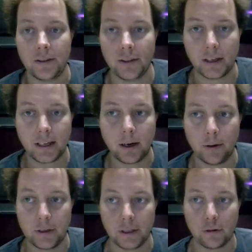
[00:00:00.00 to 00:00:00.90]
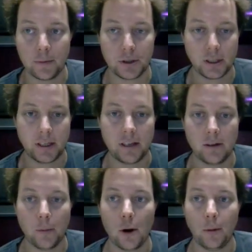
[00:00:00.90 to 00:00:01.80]
the current encryption key the
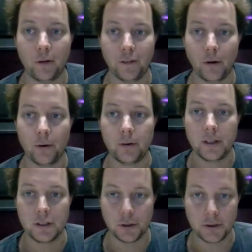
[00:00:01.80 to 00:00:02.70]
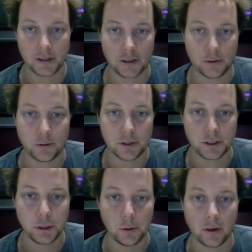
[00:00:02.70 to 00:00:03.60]
mobile phone is using to
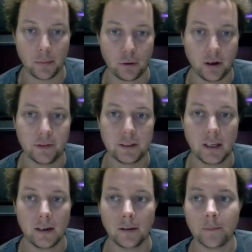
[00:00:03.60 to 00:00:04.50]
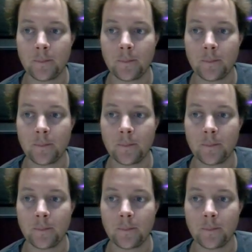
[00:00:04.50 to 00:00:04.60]
secure the private data.